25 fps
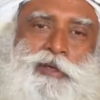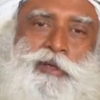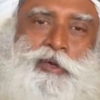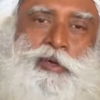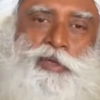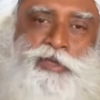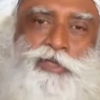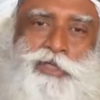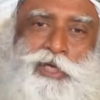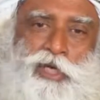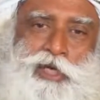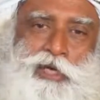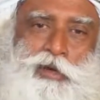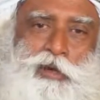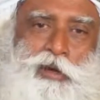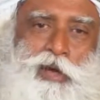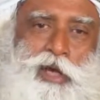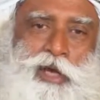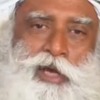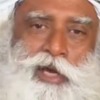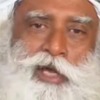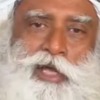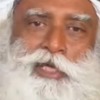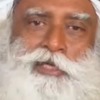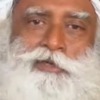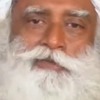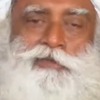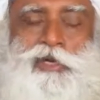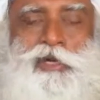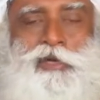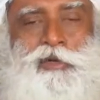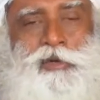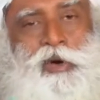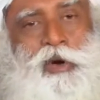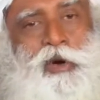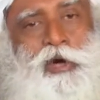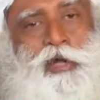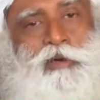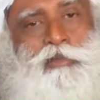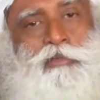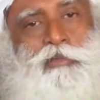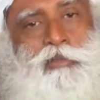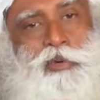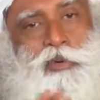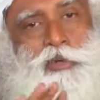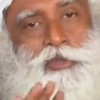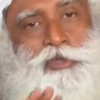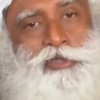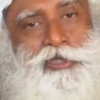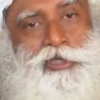Your cellular age will
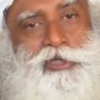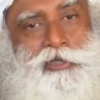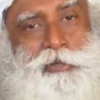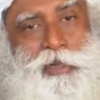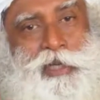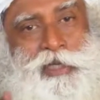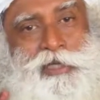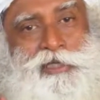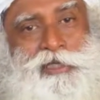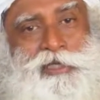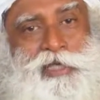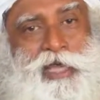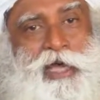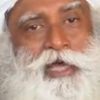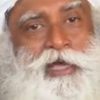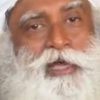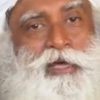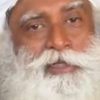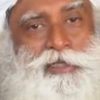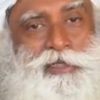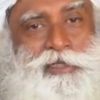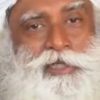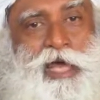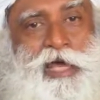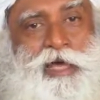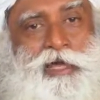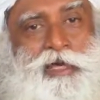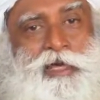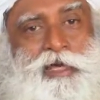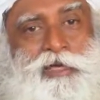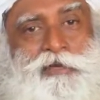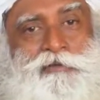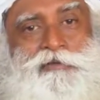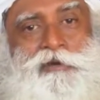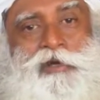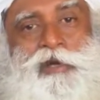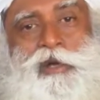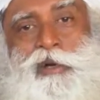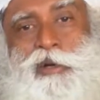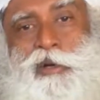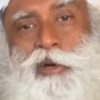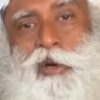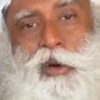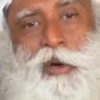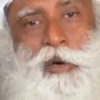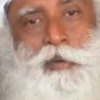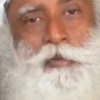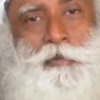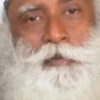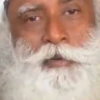almost remain stag stagnant for a
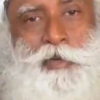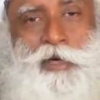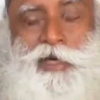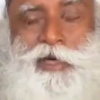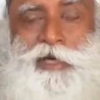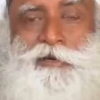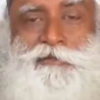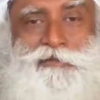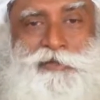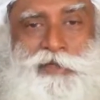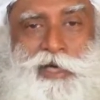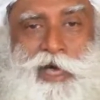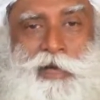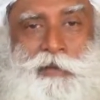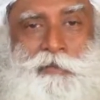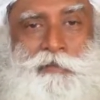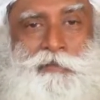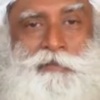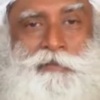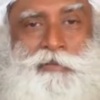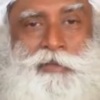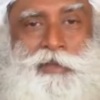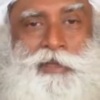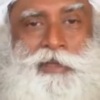long period of time.